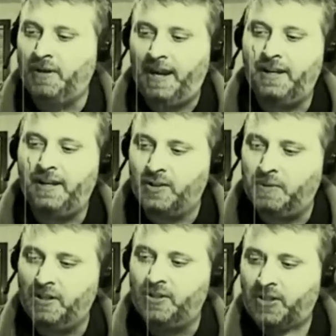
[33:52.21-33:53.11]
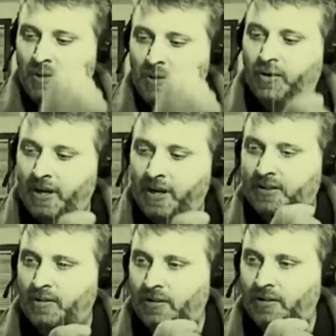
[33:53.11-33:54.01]
cans because they were great
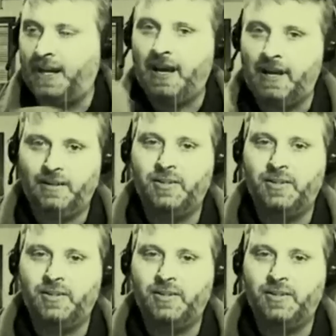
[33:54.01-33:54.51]
to look at,